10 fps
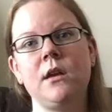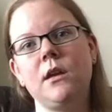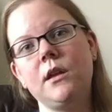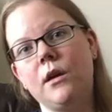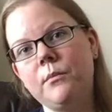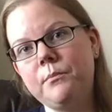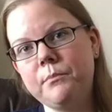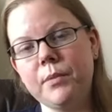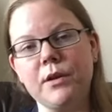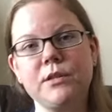you know,
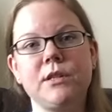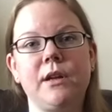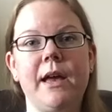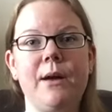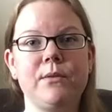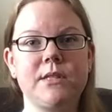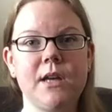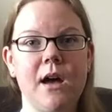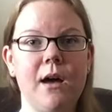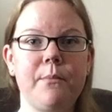personal, hey, what's
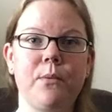up?